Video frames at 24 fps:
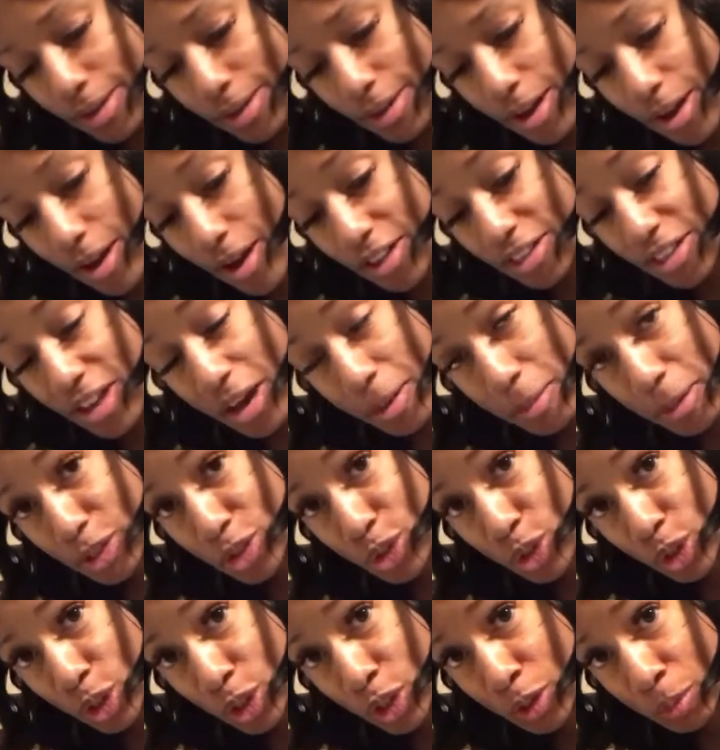You know, I thought about
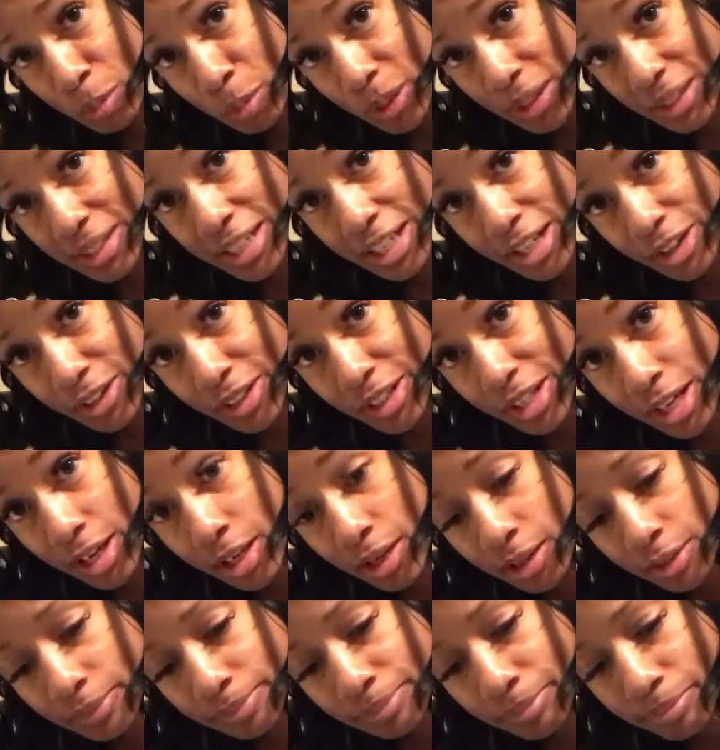doing a cookbook here and
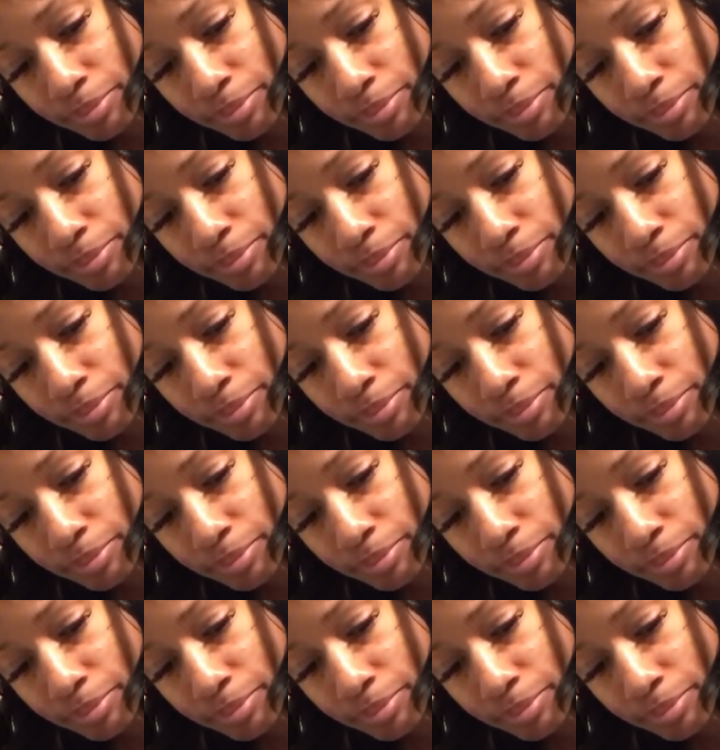there,